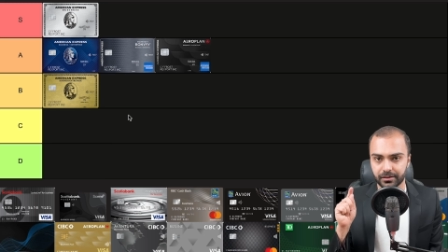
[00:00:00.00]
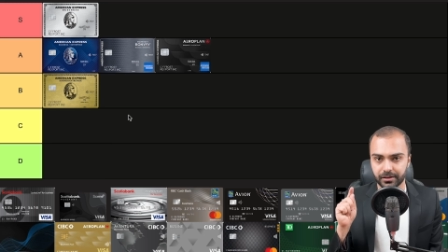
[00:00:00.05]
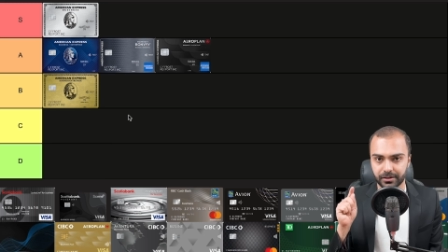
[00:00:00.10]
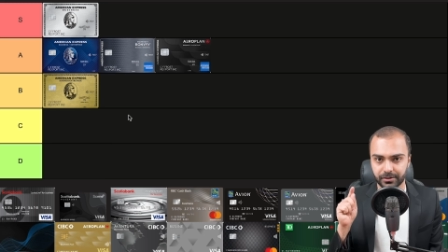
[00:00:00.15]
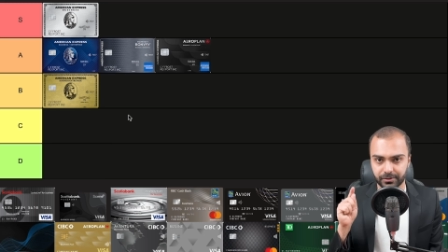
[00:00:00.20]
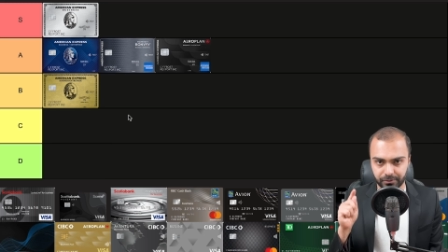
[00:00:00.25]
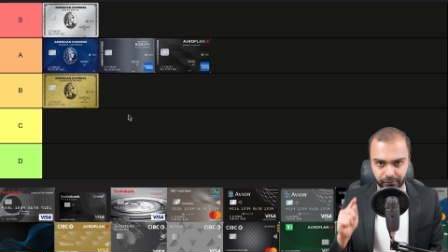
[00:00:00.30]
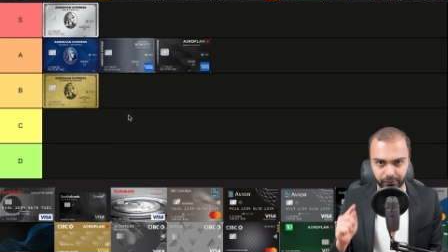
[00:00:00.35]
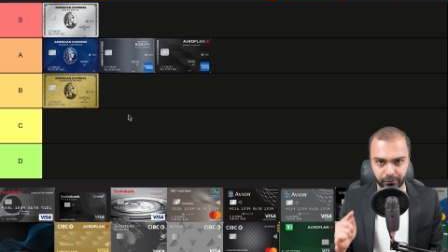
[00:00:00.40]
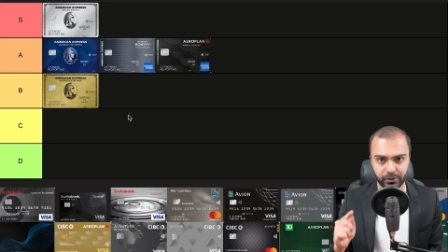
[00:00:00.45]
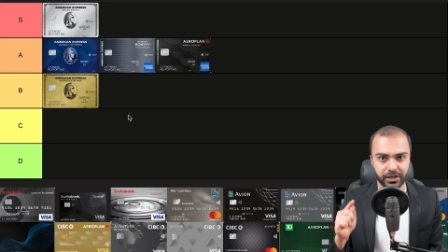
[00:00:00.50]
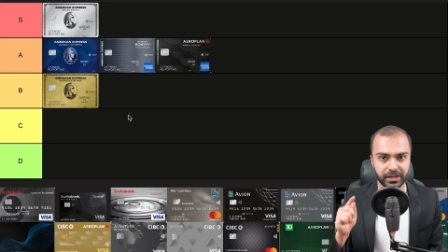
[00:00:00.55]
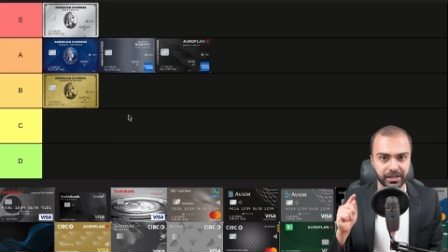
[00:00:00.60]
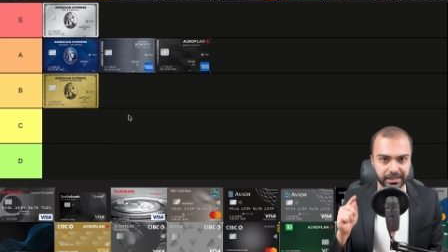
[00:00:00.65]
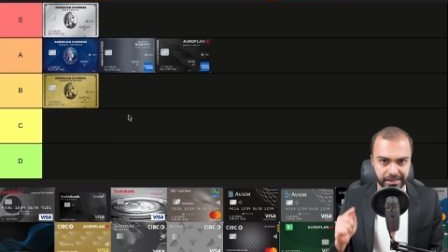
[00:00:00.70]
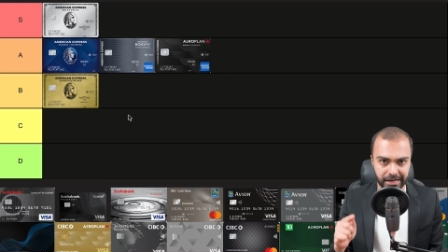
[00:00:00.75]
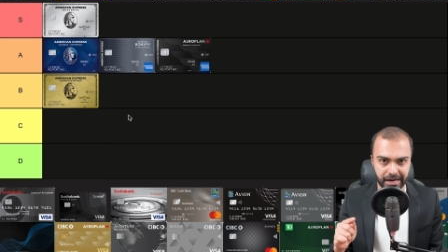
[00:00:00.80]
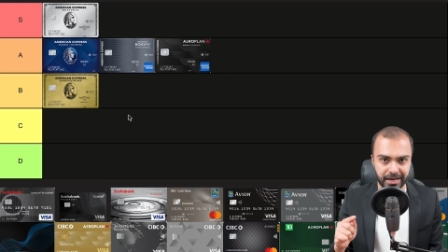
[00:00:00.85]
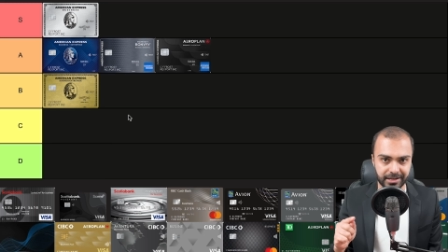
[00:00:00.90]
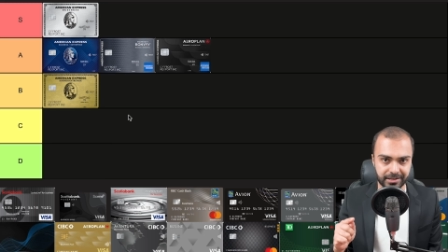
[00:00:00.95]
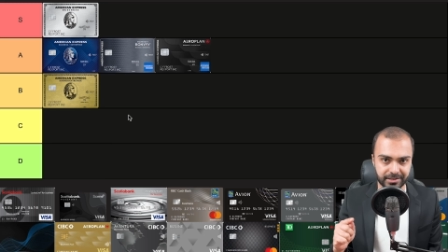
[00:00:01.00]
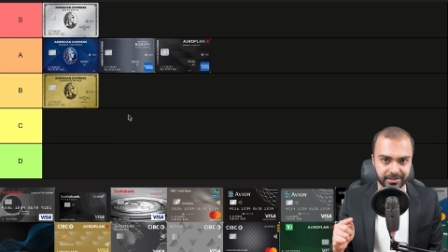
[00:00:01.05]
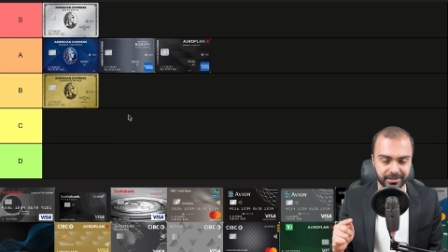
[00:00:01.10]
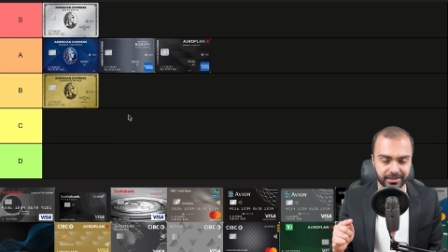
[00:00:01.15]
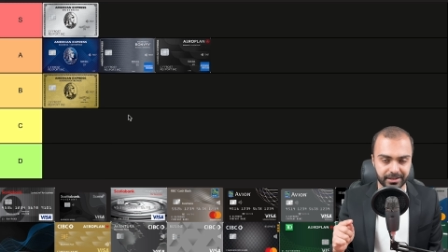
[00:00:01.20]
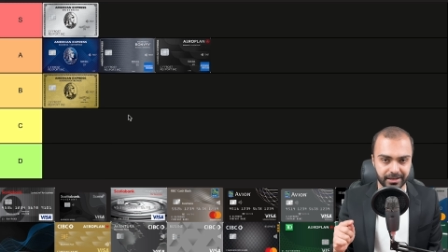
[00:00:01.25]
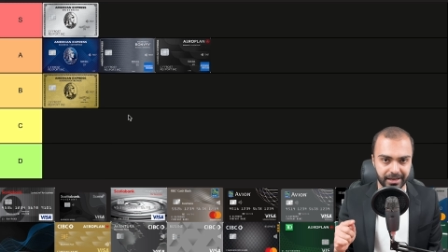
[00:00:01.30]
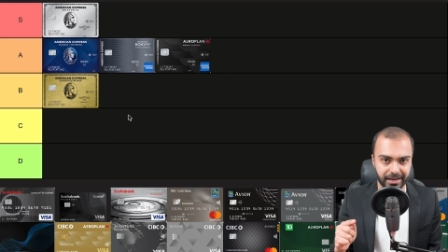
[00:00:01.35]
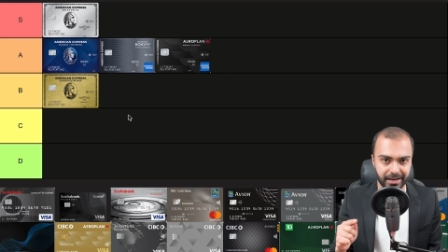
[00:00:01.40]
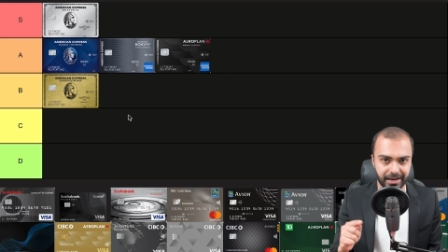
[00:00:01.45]
free night
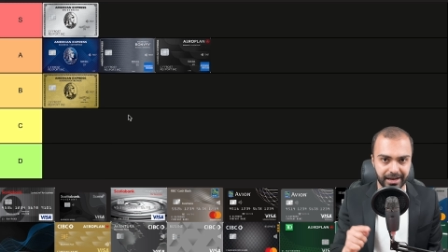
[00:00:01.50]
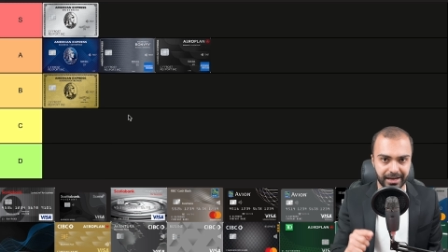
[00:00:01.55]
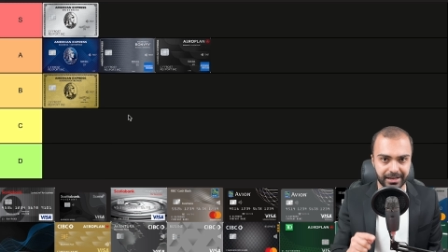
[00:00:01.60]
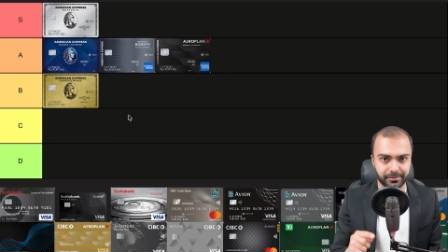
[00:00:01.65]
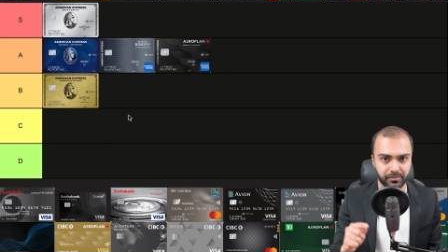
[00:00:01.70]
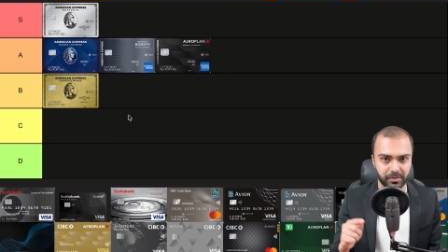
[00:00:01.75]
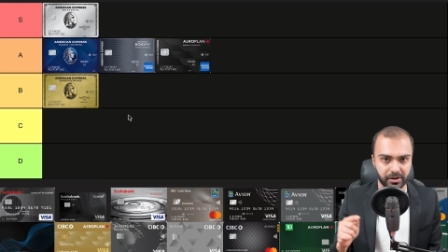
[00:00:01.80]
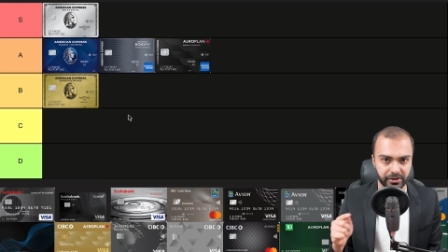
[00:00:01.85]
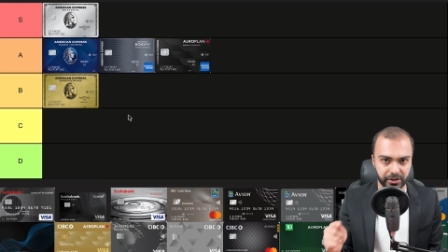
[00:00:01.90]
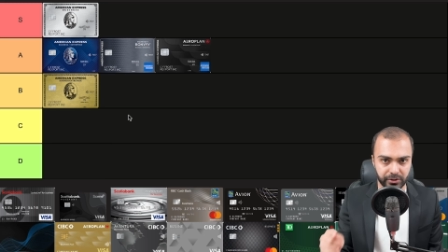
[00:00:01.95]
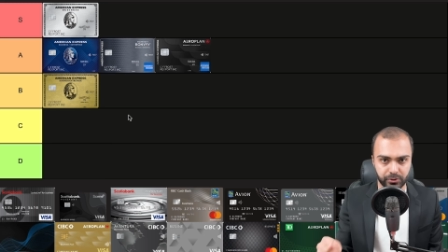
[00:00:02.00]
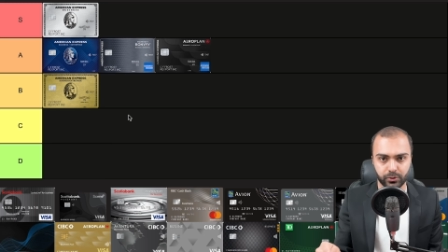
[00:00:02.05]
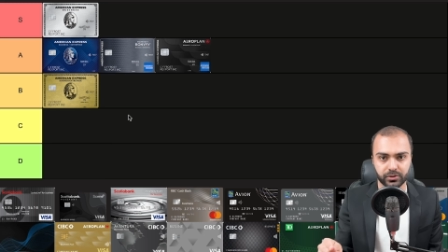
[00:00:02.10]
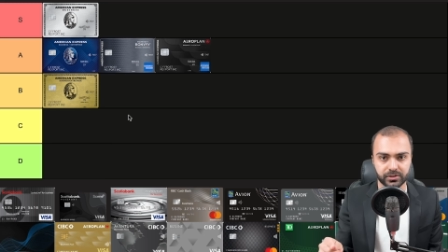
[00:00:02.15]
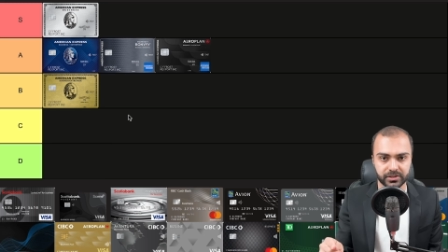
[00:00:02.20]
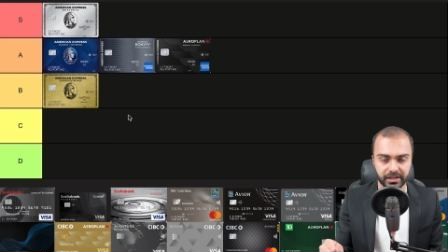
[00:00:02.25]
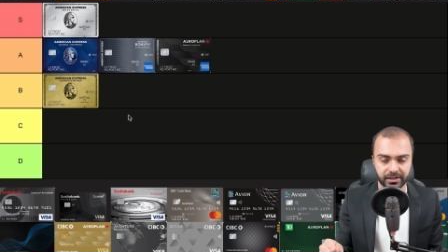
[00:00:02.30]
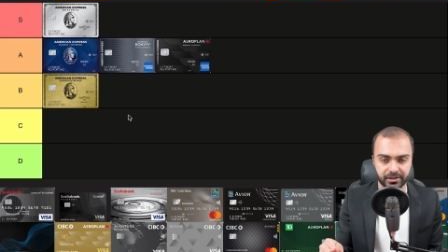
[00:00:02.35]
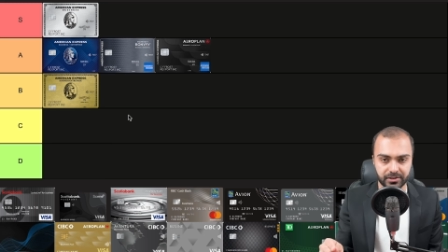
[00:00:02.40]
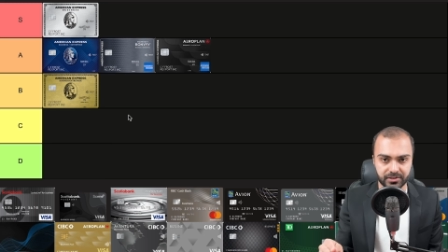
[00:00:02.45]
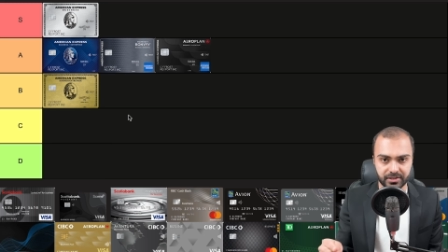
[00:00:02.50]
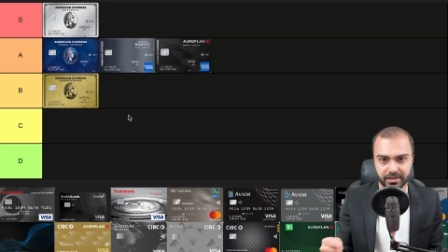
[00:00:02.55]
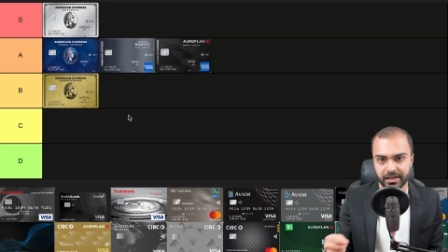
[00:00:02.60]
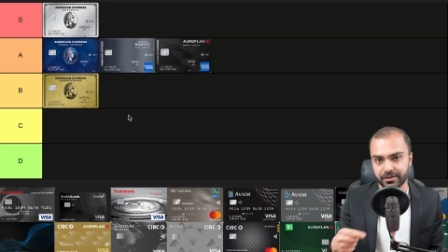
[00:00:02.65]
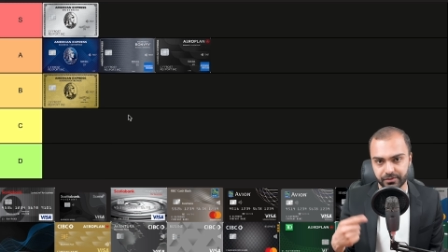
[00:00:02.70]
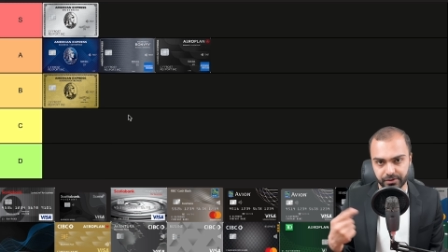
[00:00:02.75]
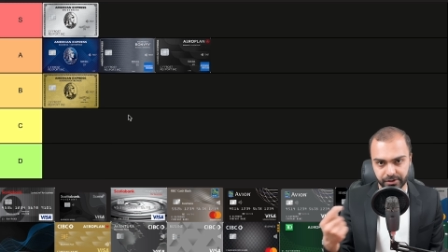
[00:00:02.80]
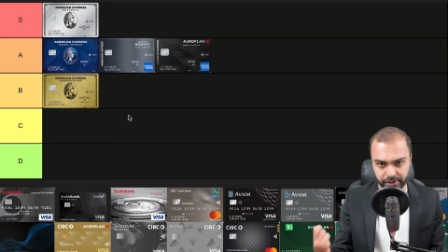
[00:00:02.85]
at Marriott hotels every